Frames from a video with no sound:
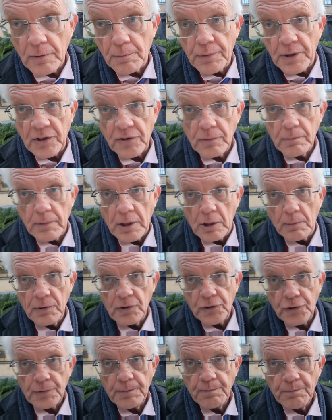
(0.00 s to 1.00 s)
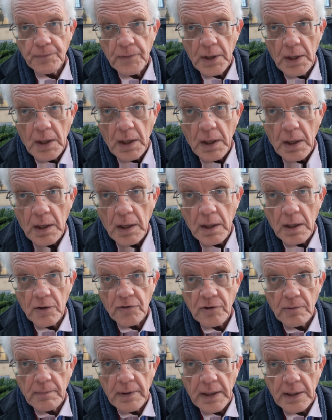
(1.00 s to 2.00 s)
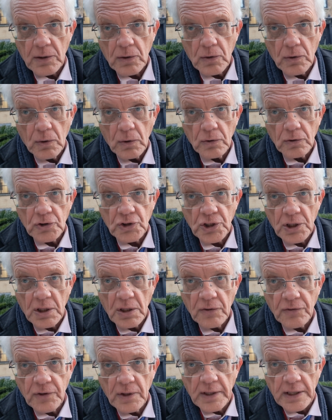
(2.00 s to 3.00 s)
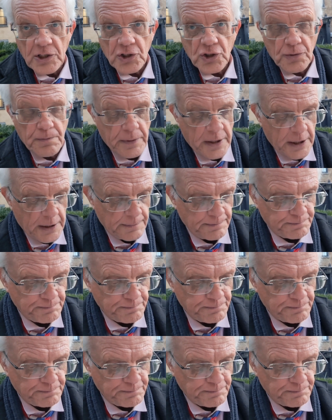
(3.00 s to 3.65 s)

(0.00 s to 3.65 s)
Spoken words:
present moment, is a man called Charles Lechmere.